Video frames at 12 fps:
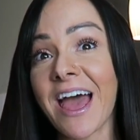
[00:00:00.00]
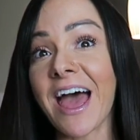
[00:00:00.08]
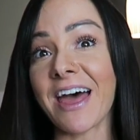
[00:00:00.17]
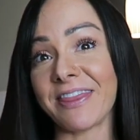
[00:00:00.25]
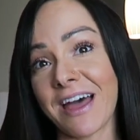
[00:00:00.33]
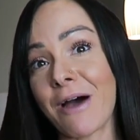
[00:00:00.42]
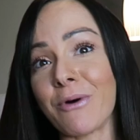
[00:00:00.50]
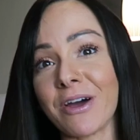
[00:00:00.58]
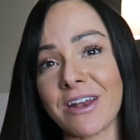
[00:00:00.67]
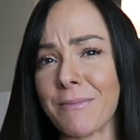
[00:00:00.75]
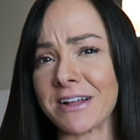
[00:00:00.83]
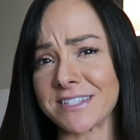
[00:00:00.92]
And that
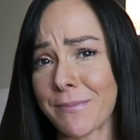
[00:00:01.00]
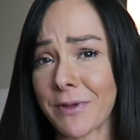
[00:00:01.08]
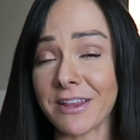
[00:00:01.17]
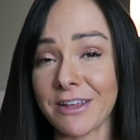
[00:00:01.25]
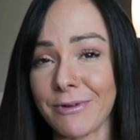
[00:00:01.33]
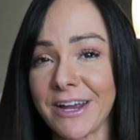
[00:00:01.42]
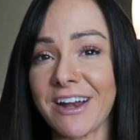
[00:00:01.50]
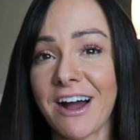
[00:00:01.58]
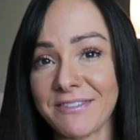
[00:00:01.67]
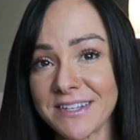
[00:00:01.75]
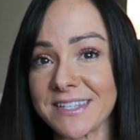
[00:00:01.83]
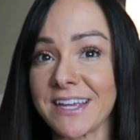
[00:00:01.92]
one I'll typically read,
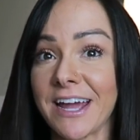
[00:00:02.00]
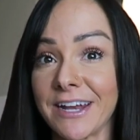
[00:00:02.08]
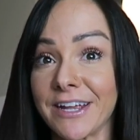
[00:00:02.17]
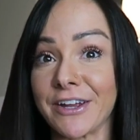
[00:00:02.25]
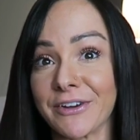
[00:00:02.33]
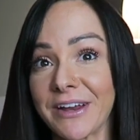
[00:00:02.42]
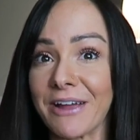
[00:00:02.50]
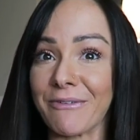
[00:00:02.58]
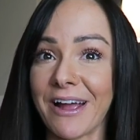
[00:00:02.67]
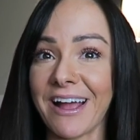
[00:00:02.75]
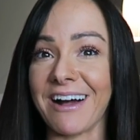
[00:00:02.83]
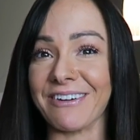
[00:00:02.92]
obviously ending your day right,